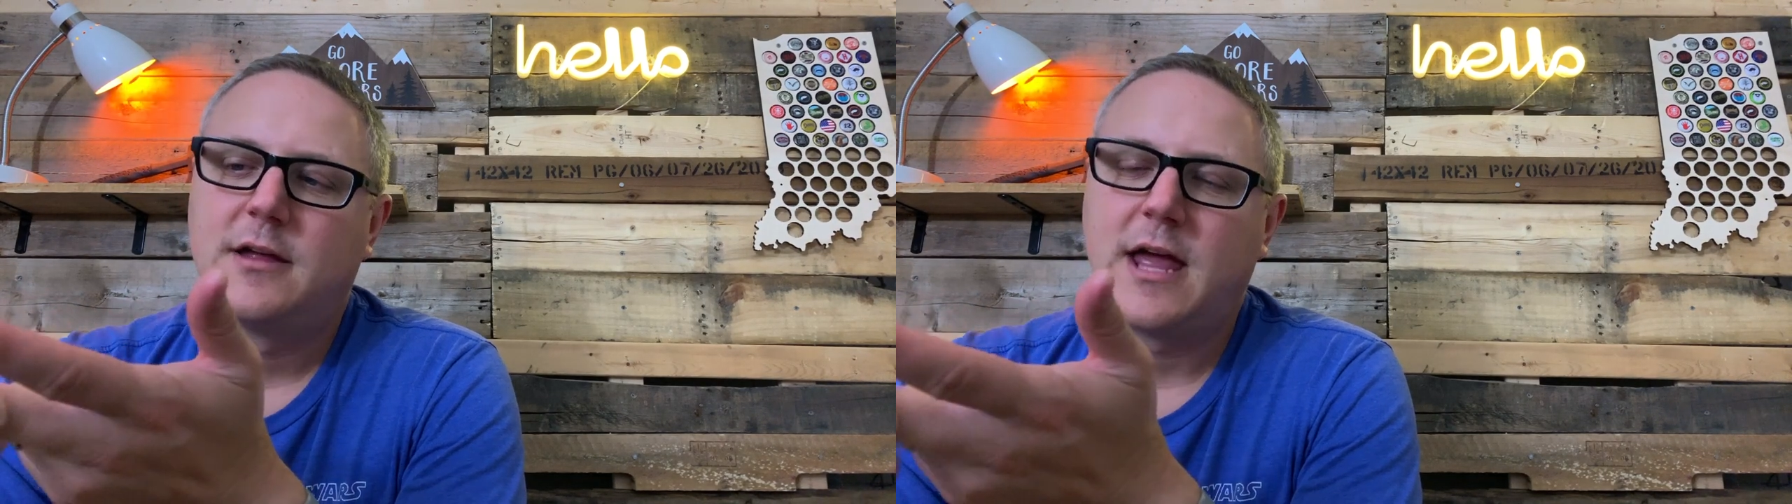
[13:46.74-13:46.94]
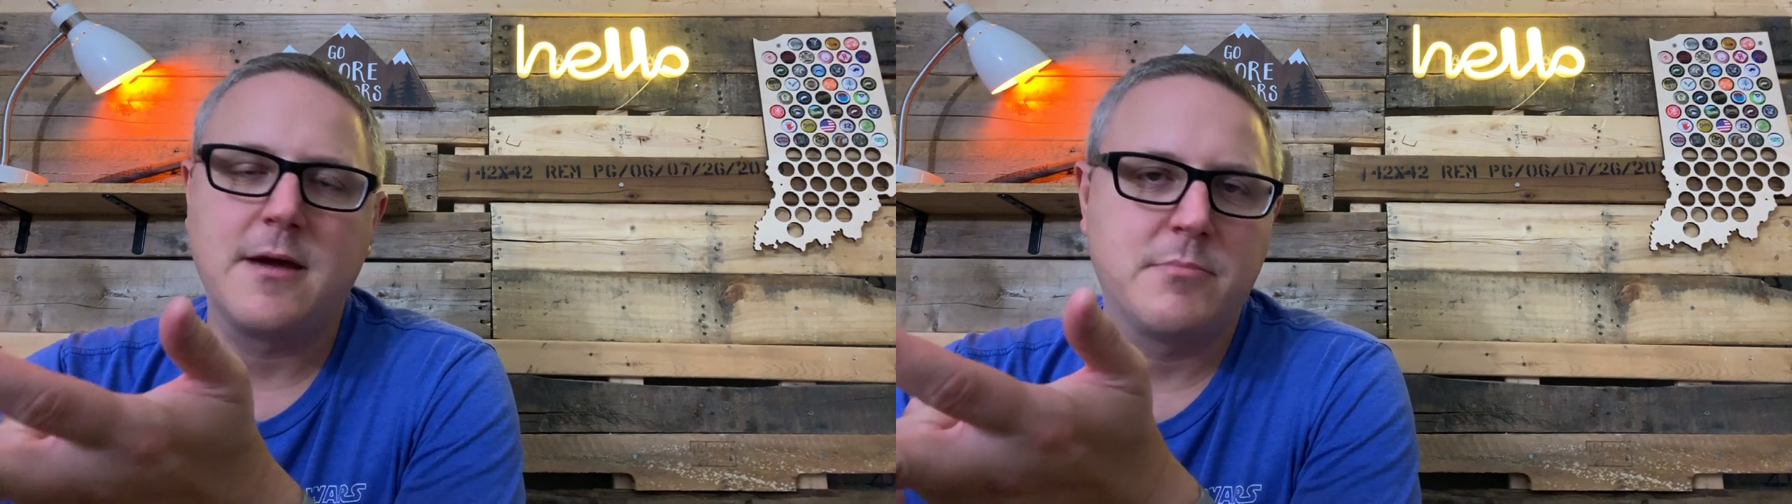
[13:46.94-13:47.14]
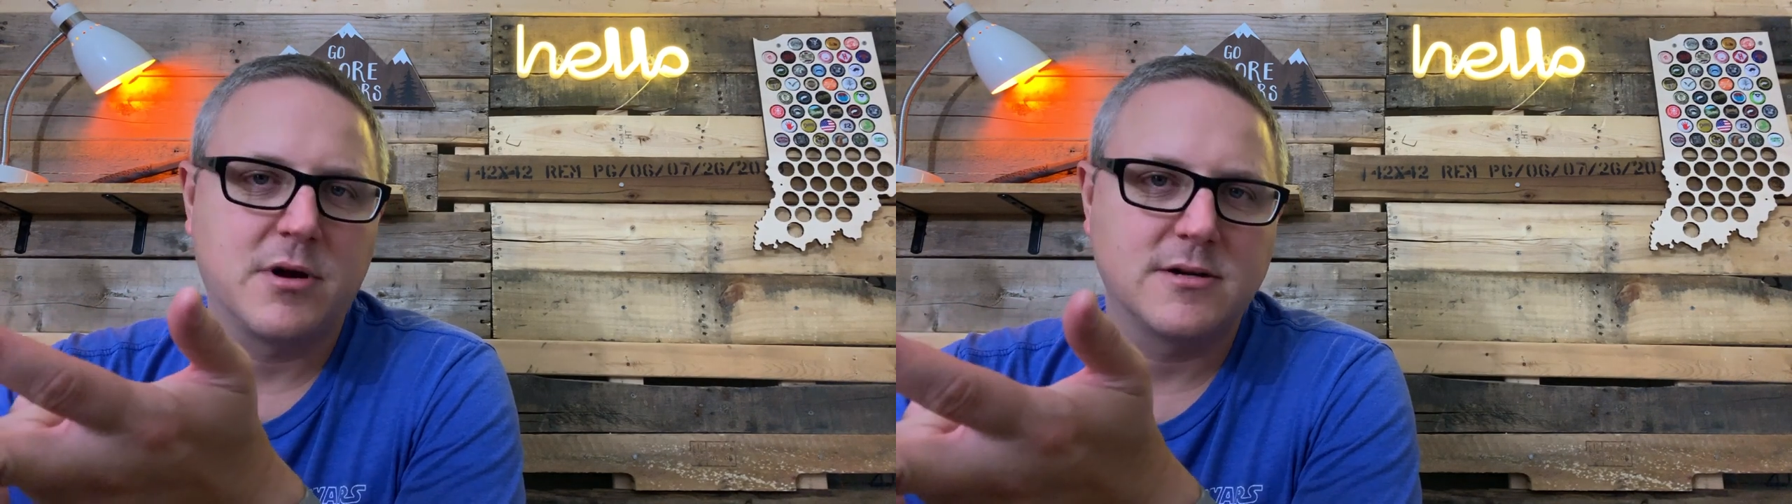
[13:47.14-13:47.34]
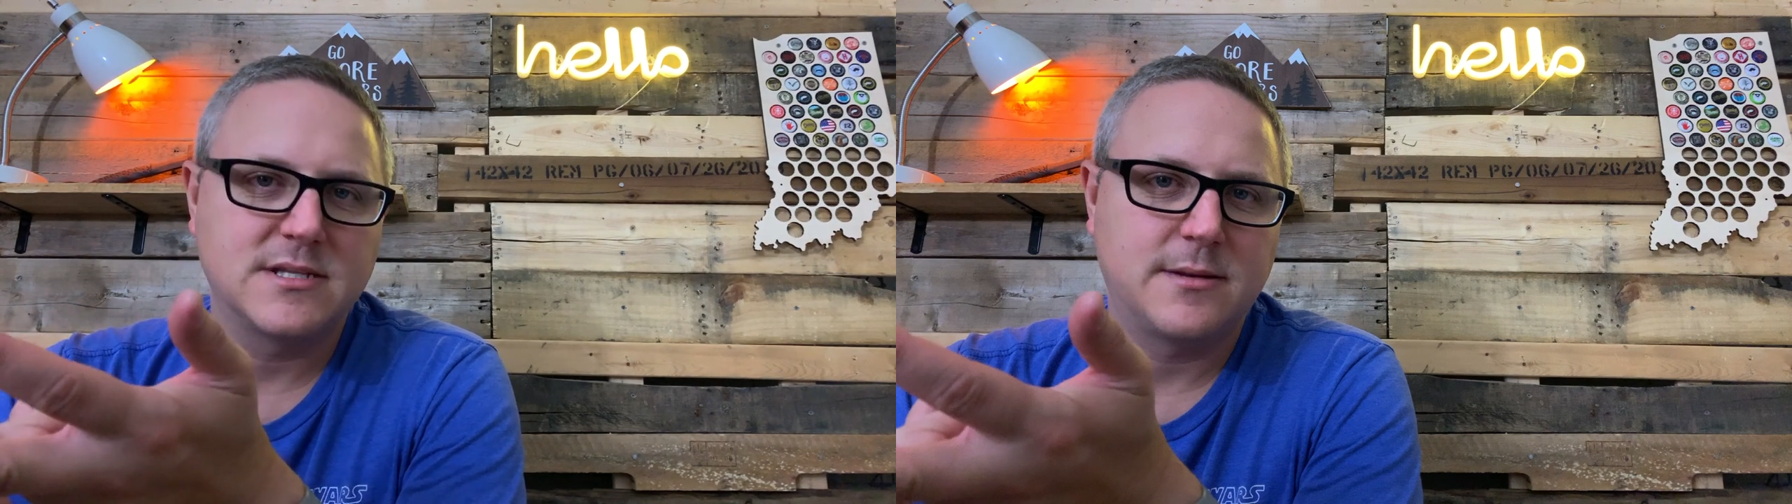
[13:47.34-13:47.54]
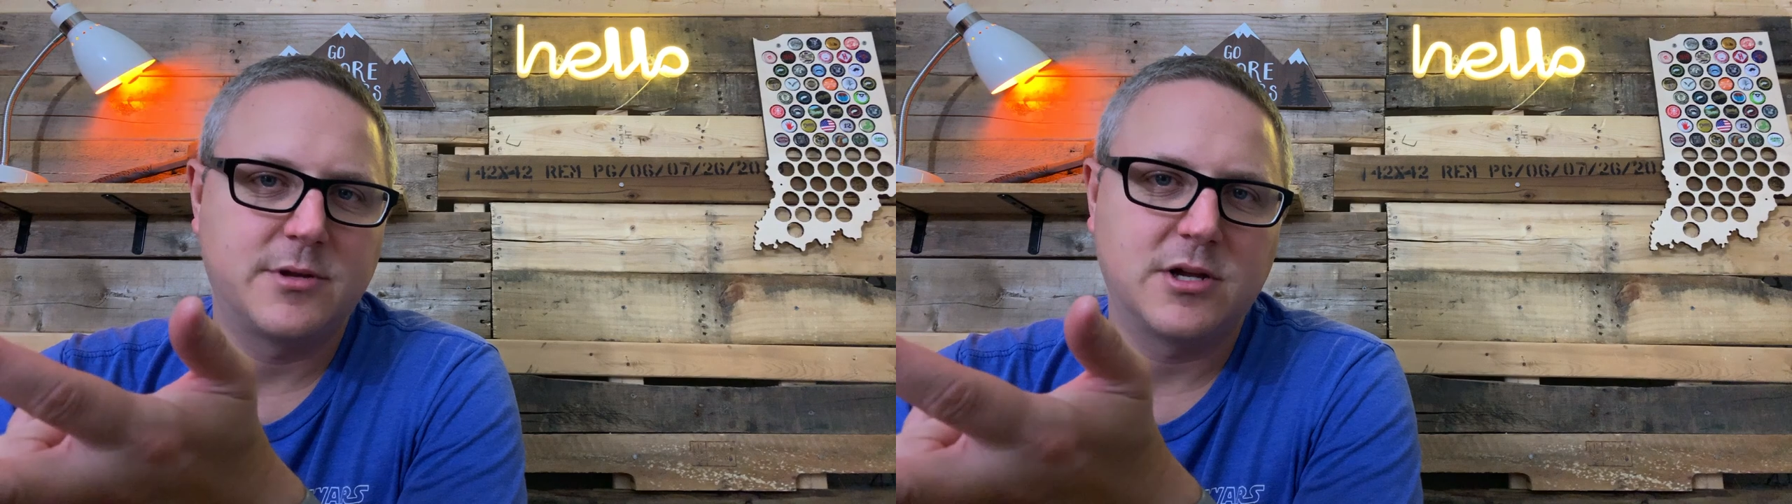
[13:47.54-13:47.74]
hamburgers
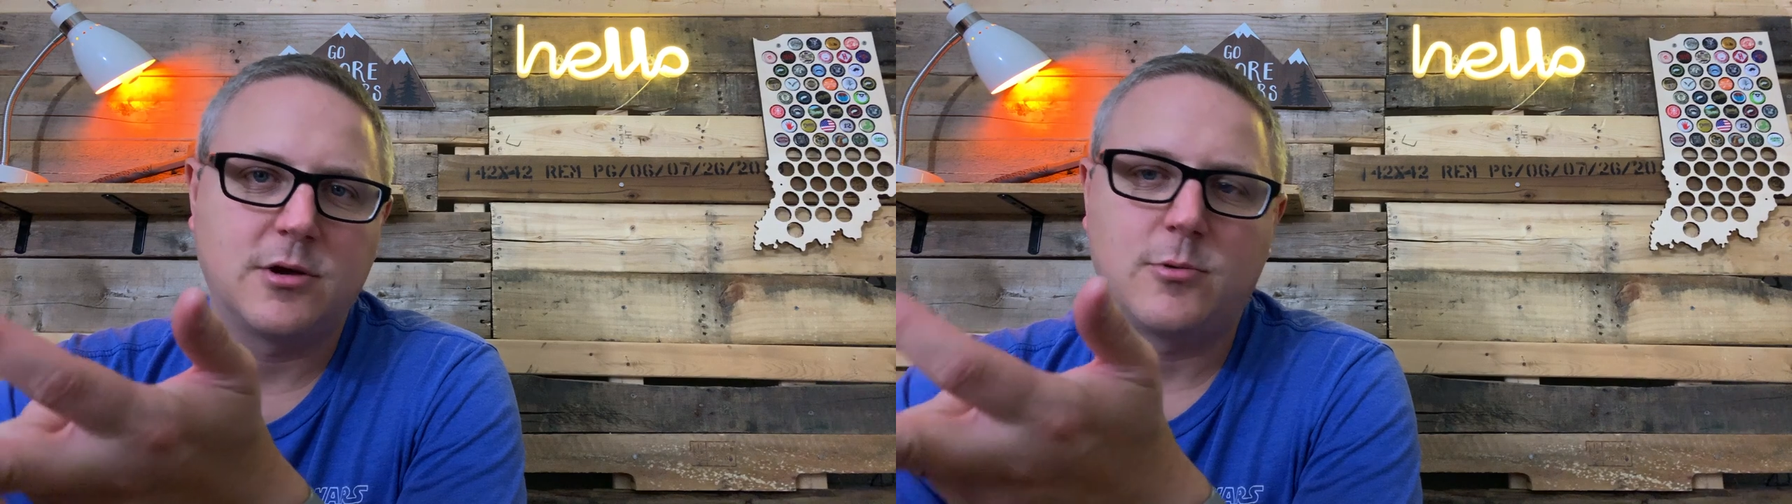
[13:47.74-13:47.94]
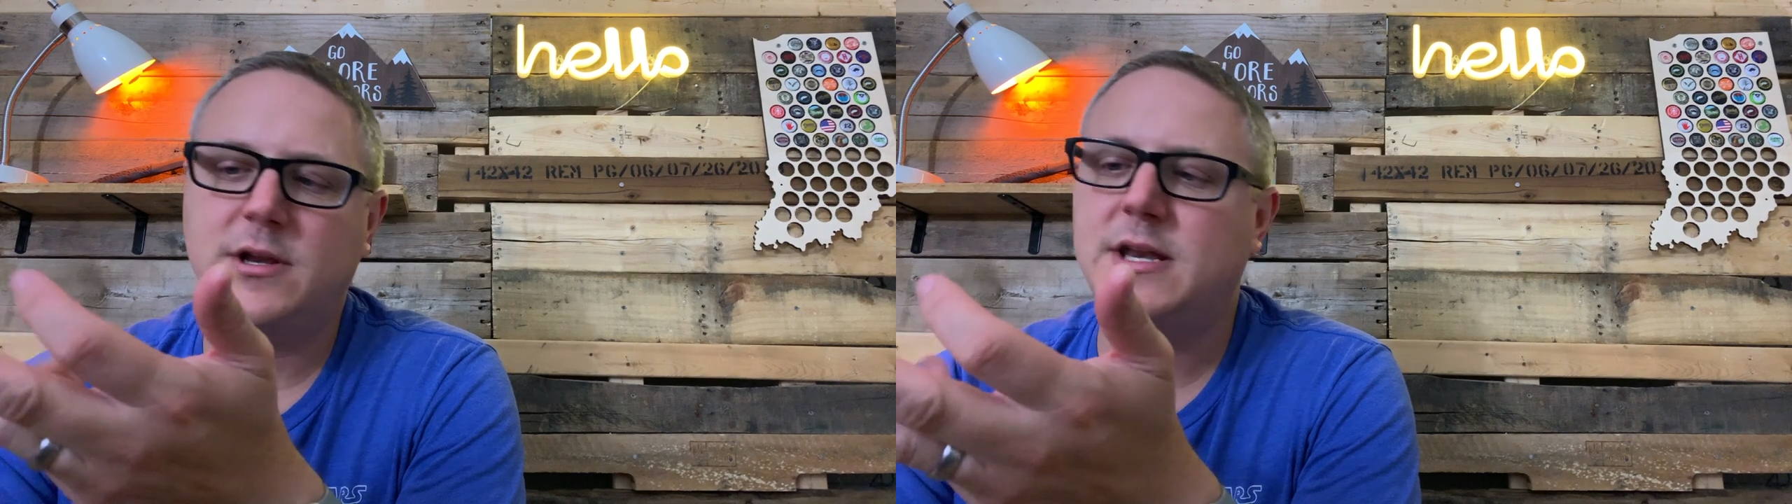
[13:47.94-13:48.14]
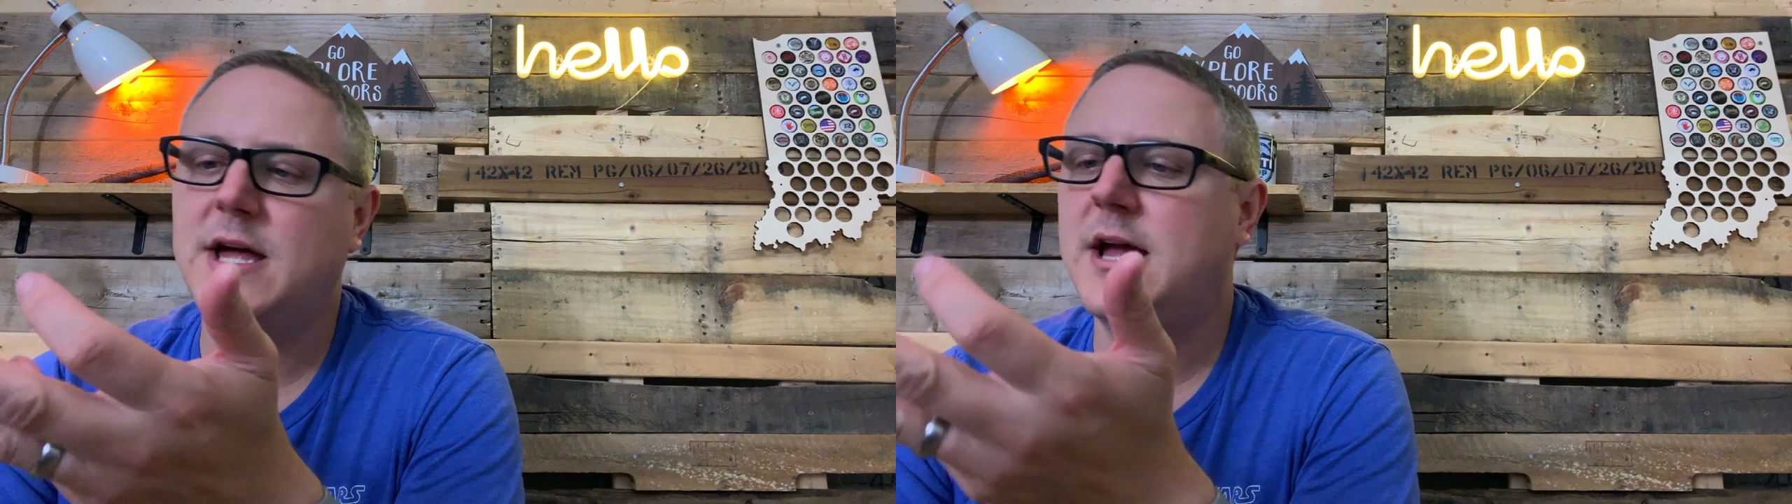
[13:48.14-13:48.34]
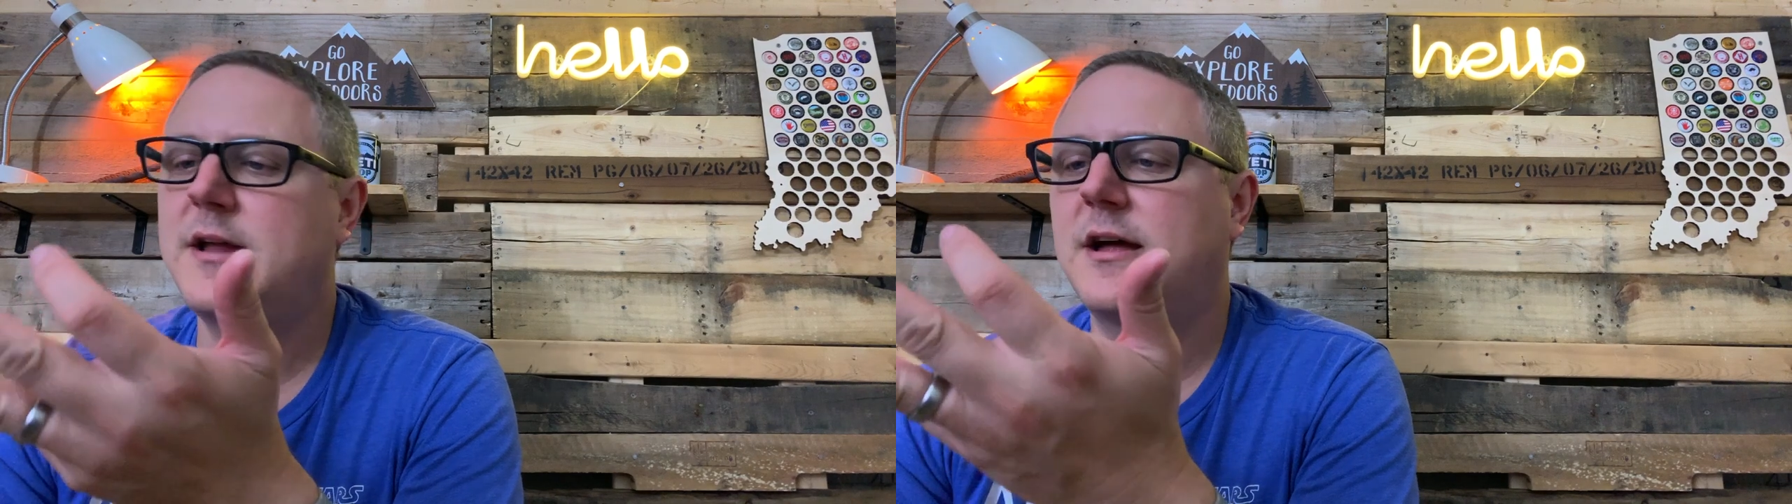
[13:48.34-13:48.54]
that I'm going to cook one night.